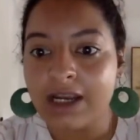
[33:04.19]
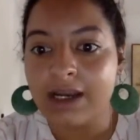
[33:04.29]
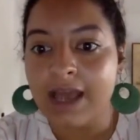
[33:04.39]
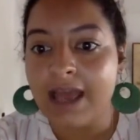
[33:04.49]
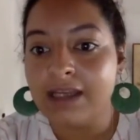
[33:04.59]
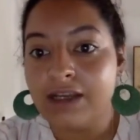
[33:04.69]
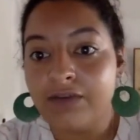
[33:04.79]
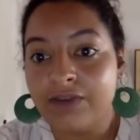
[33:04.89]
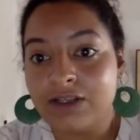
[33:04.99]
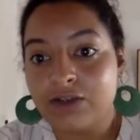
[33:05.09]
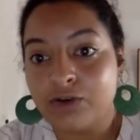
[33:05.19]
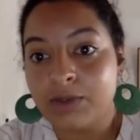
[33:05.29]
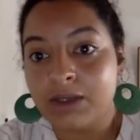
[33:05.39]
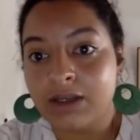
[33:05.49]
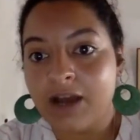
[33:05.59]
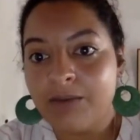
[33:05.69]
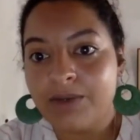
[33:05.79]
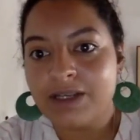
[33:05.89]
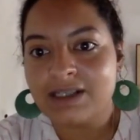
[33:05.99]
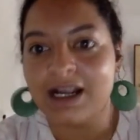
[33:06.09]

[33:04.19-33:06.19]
in any of these European companies,